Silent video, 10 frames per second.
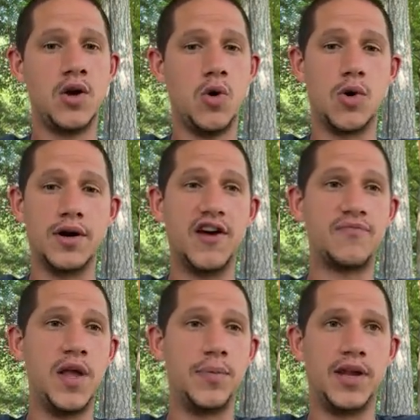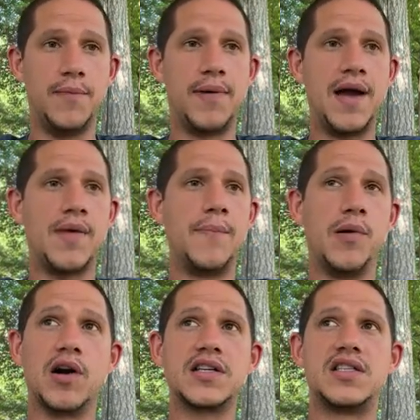or enough people didn't buy my
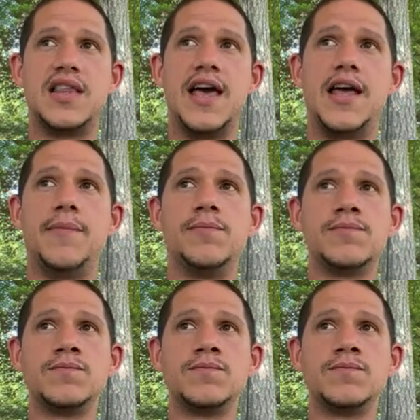books, then